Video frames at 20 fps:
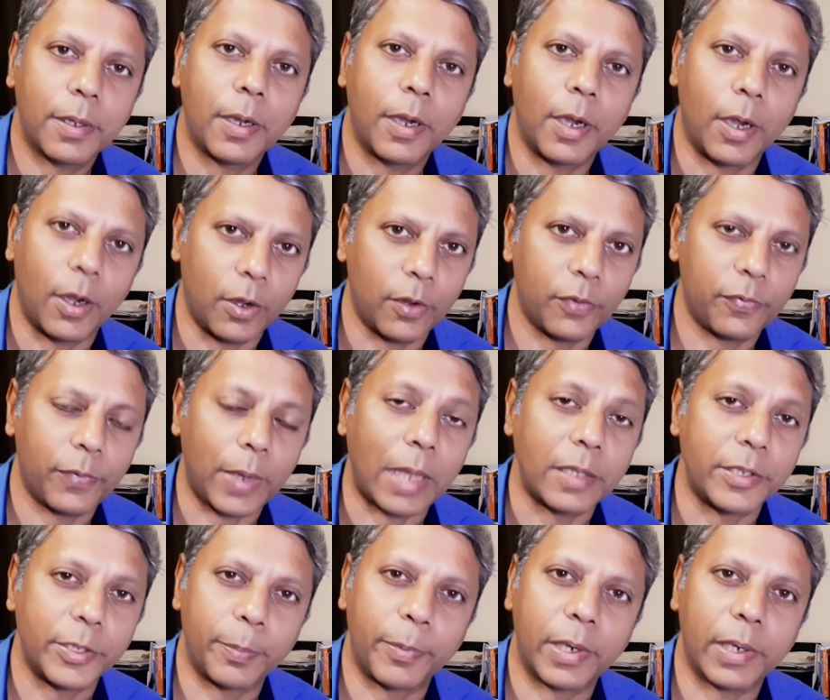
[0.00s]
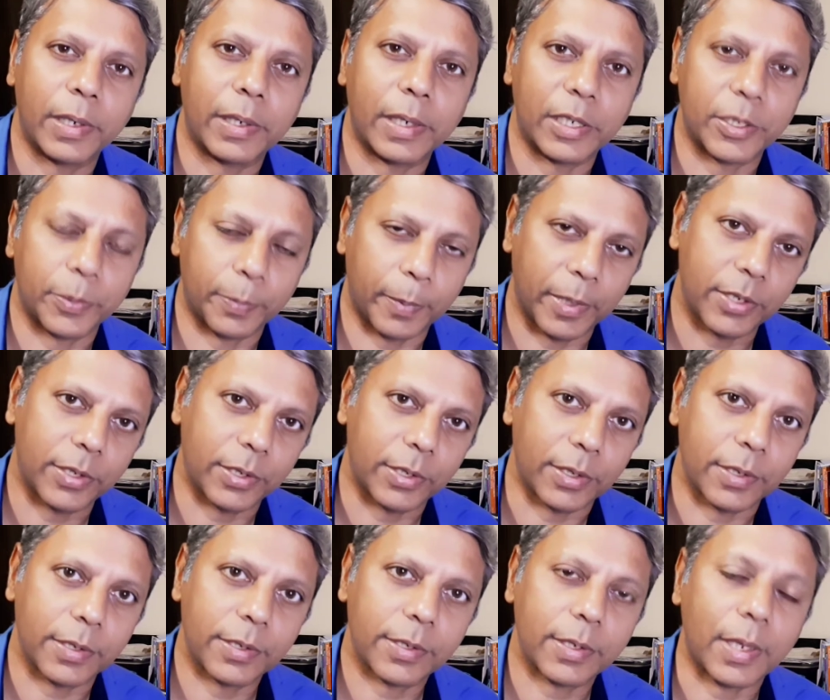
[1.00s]
of algebraic
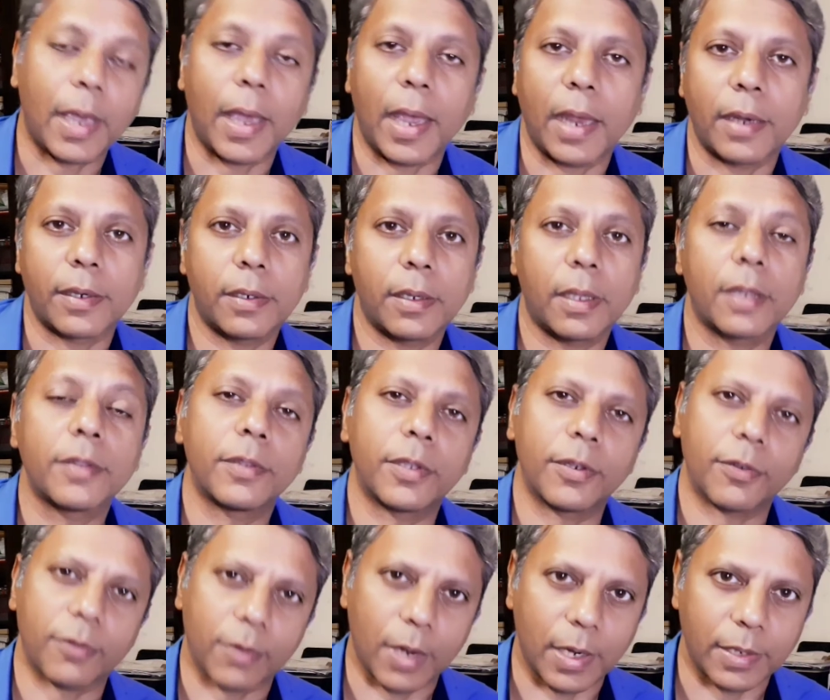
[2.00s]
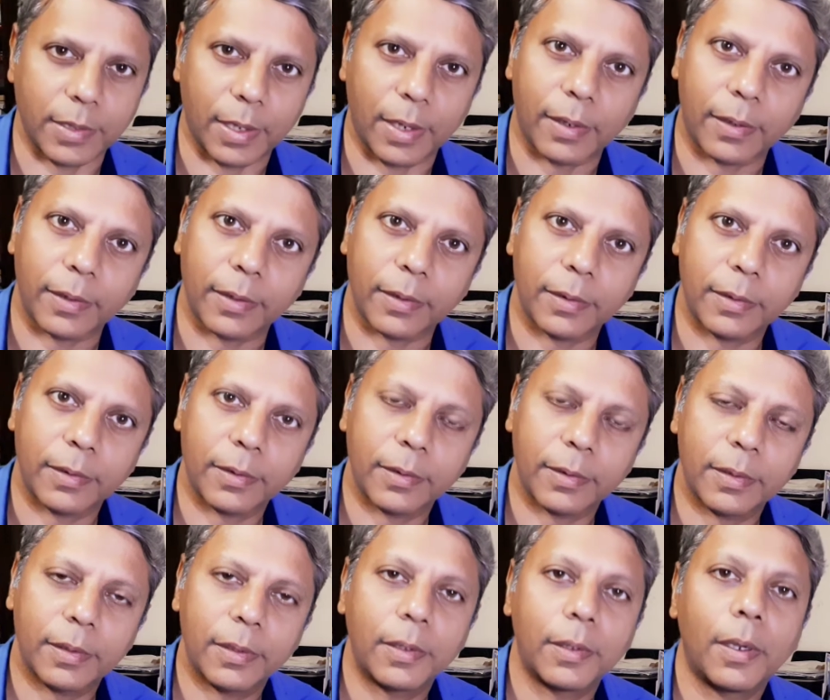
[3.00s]
expressions at the right angle,
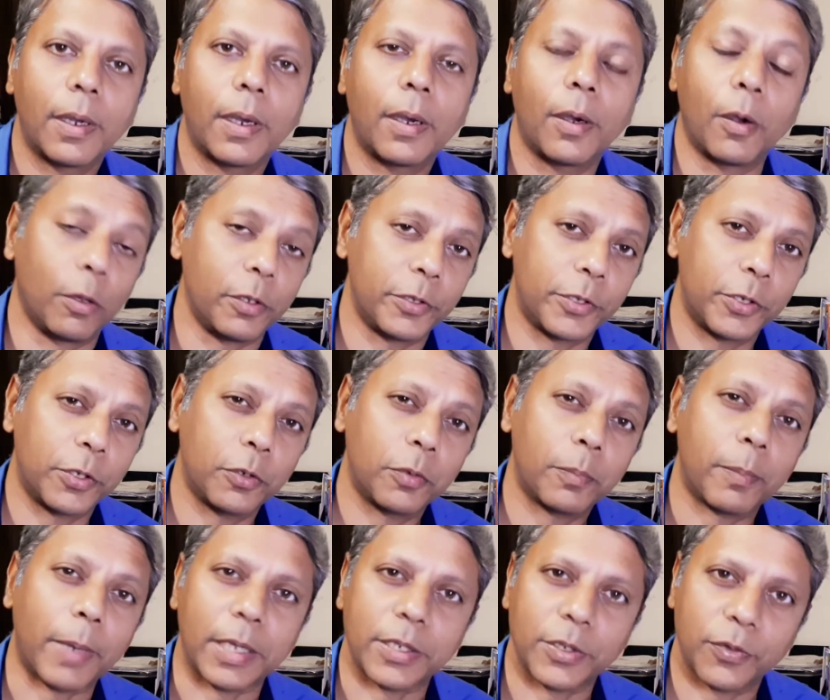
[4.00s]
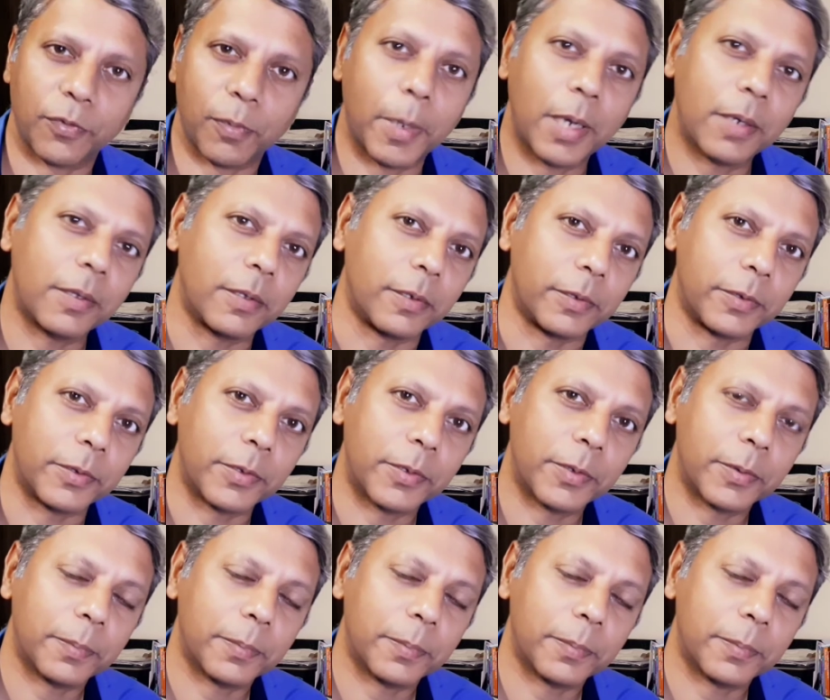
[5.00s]
also maths for muggles.